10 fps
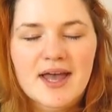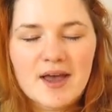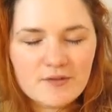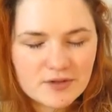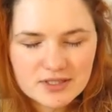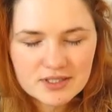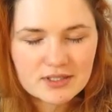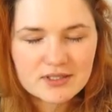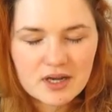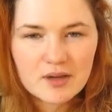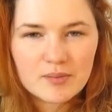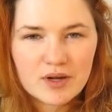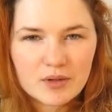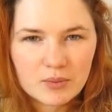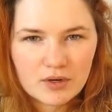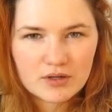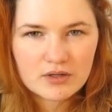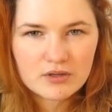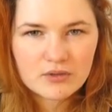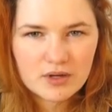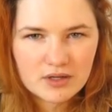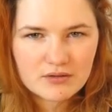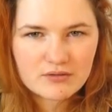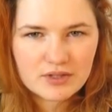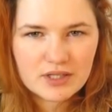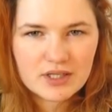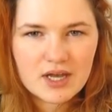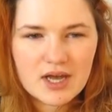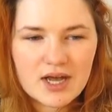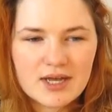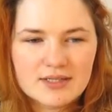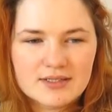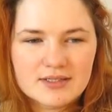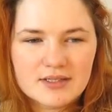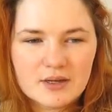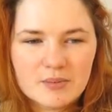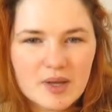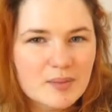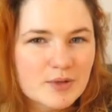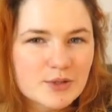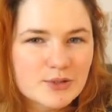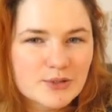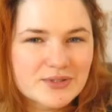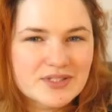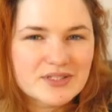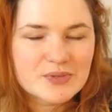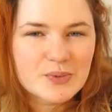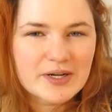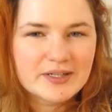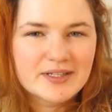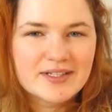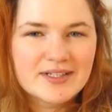every single time I work creatively, and maybe you know this as well.